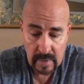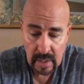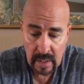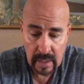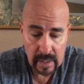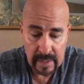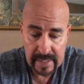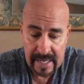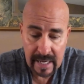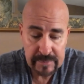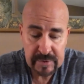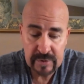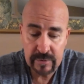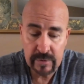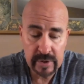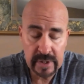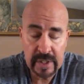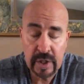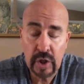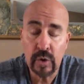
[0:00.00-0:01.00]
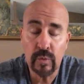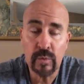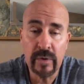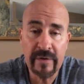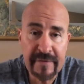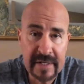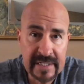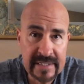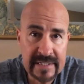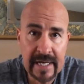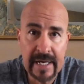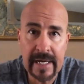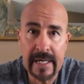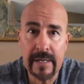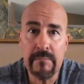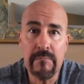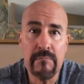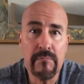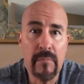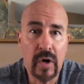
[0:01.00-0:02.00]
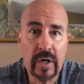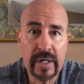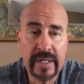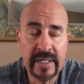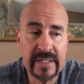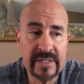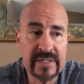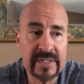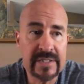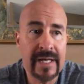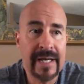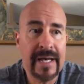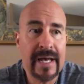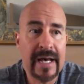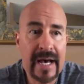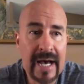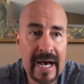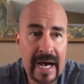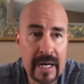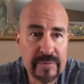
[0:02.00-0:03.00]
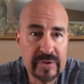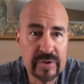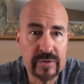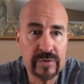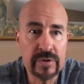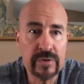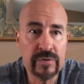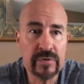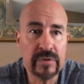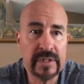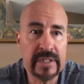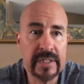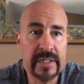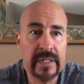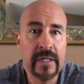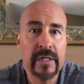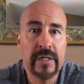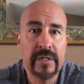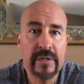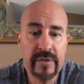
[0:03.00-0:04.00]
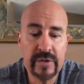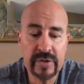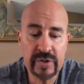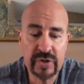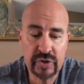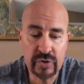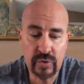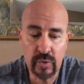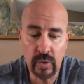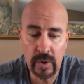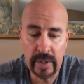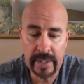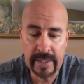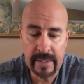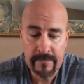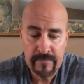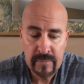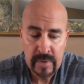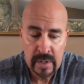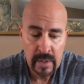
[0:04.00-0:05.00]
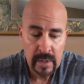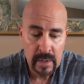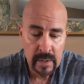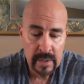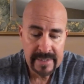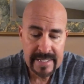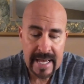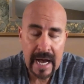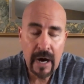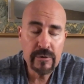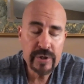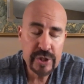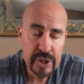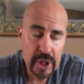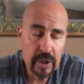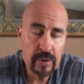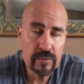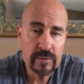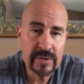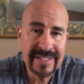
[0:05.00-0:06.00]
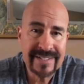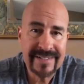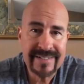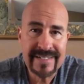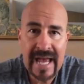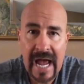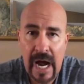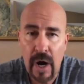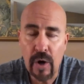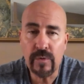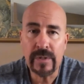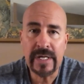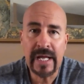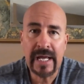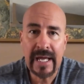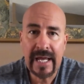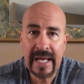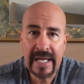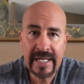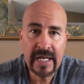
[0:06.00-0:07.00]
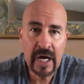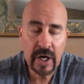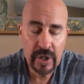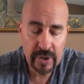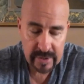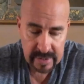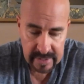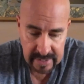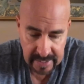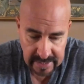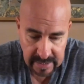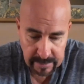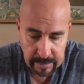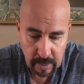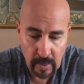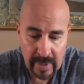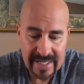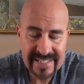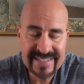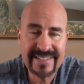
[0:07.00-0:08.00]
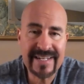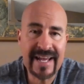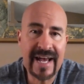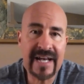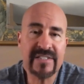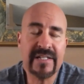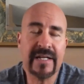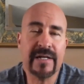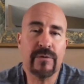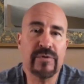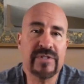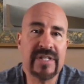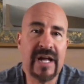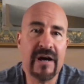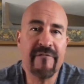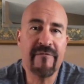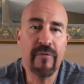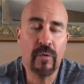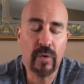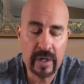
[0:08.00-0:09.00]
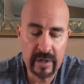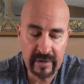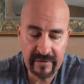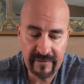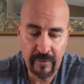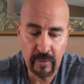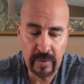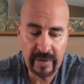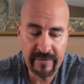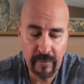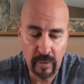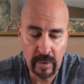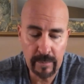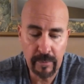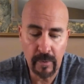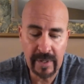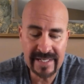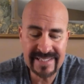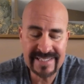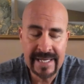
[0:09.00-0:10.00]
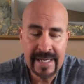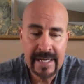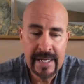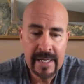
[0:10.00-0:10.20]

An absolutely horrific day. Markets absolutely destroyed. Dow Jones down 880 points. NASDAQ was down 444 points.